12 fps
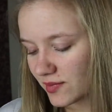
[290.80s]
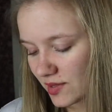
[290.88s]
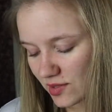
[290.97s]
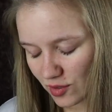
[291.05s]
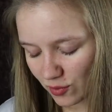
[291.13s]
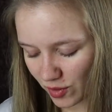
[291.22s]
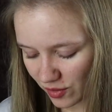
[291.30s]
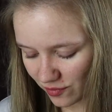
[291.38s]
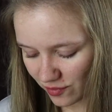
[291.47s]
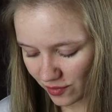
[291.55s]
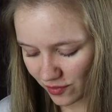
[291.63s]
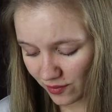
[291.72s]
So
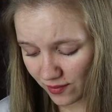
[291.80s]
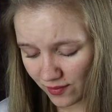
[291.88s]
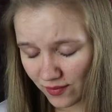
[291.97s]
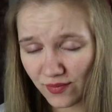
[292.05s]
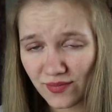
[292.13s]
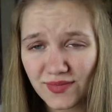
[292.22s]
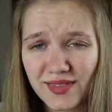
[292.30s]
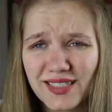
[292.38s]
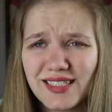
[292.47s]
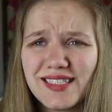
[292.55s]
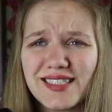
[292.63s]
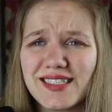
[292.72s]
beautiful.
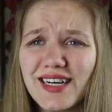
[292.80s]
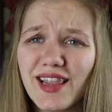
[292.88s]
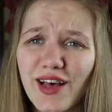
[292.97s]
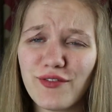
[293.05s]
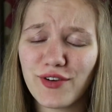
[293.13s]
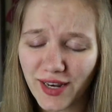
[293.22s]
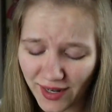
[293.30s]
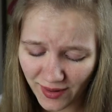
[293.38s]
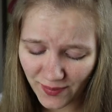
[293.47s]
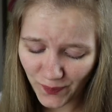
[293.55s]
Oh, I love it.